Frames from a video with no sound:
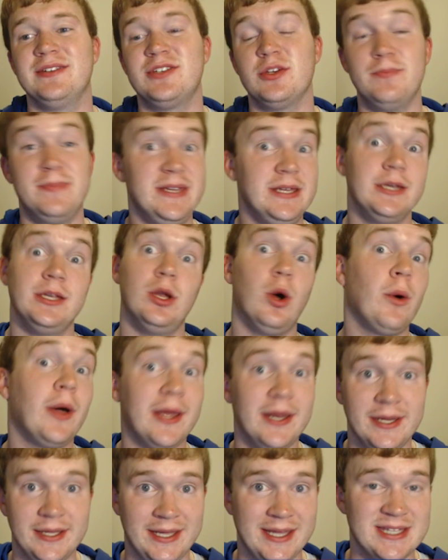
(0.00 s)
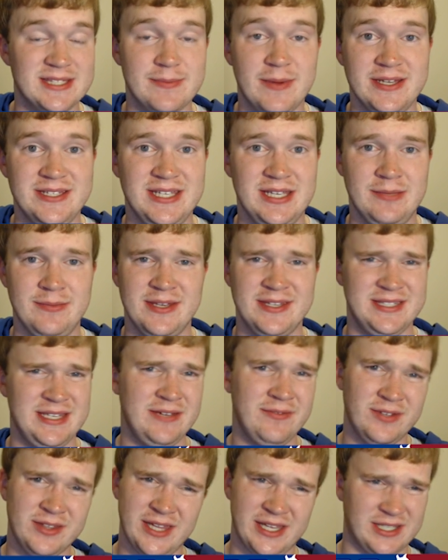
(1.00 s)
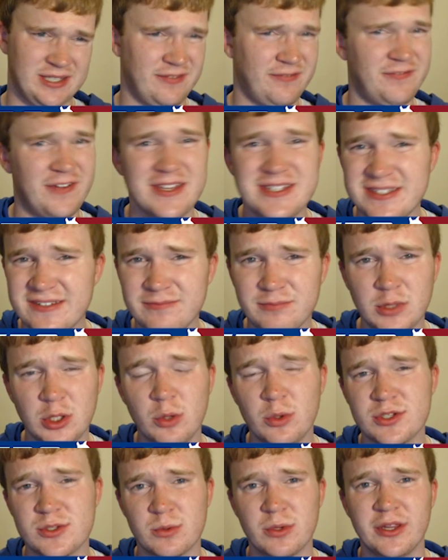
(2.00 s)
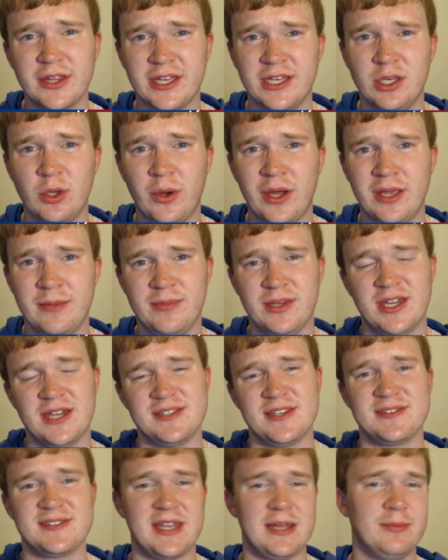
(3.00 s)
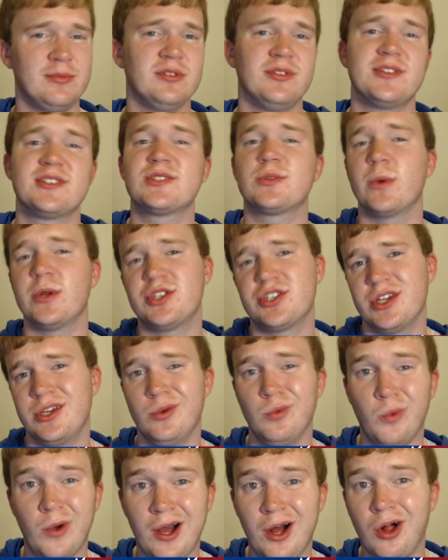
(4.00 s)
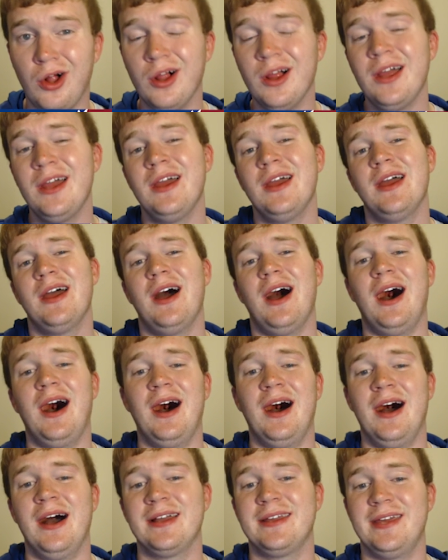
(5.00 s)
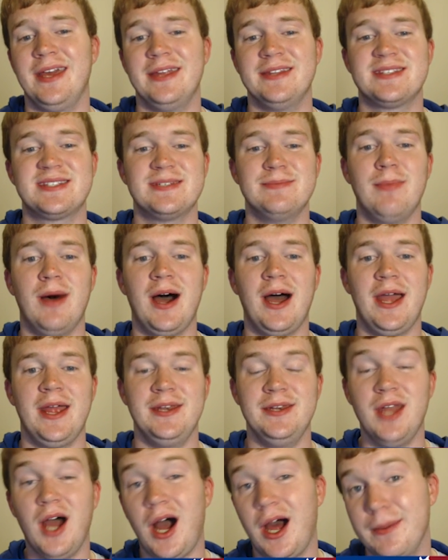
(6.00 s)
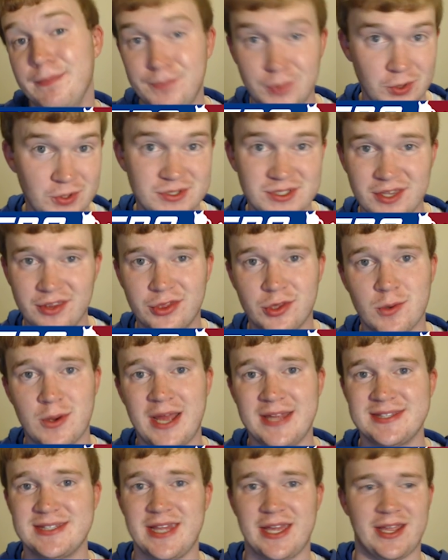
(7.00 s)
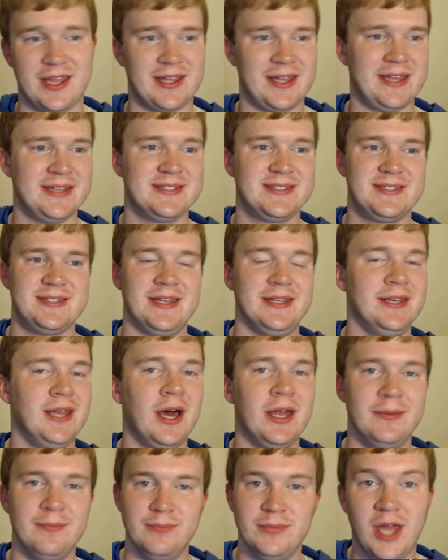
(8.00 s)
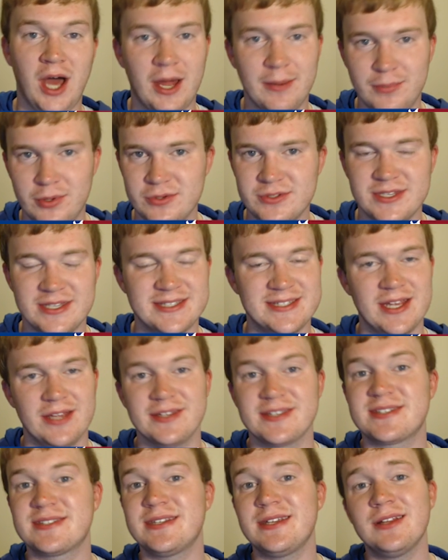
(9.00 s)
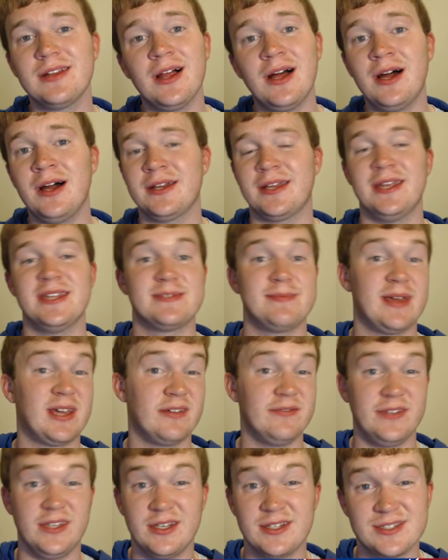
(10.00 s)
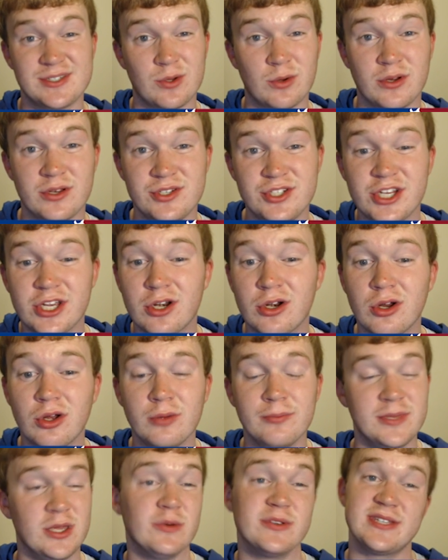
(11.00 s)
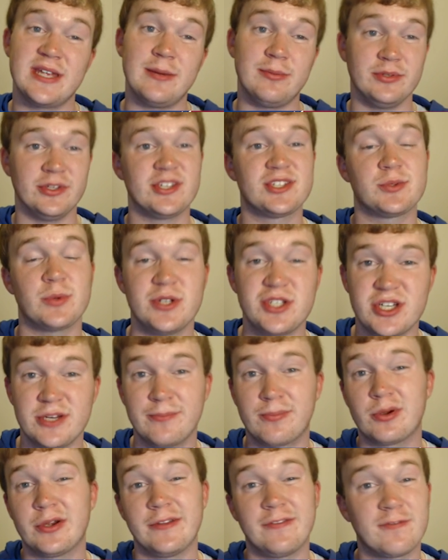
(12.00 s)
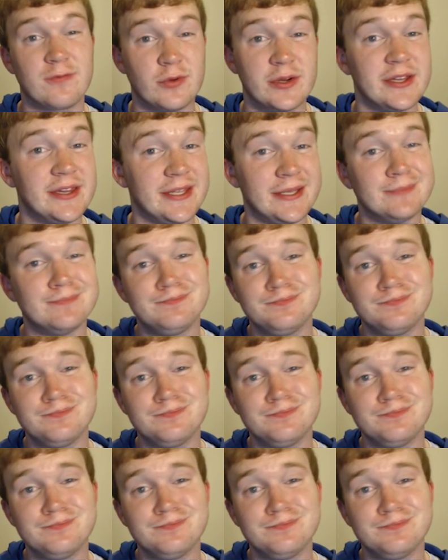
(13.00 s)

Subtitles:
be annoying against my team. As even like defensive Mew is really annoying because it's able to switch in well against my non-boosted threats, like against a non-boosted Celesteela, against Mega Venusaur in general. Mew is able to switch in pretty freely